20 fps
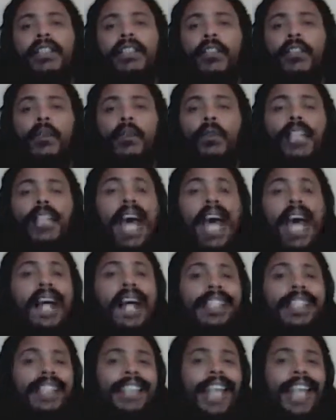So
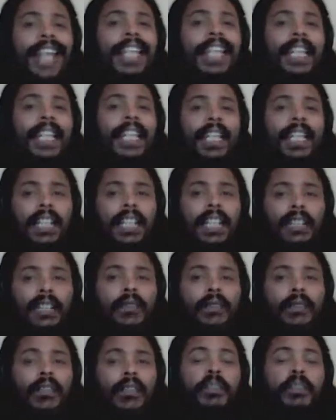not assigning it
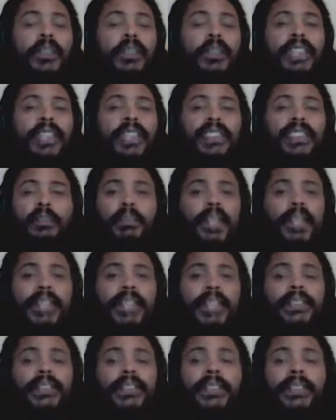in the first place is
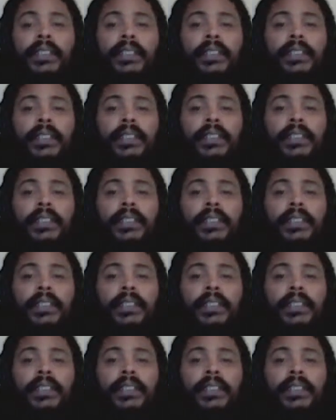best.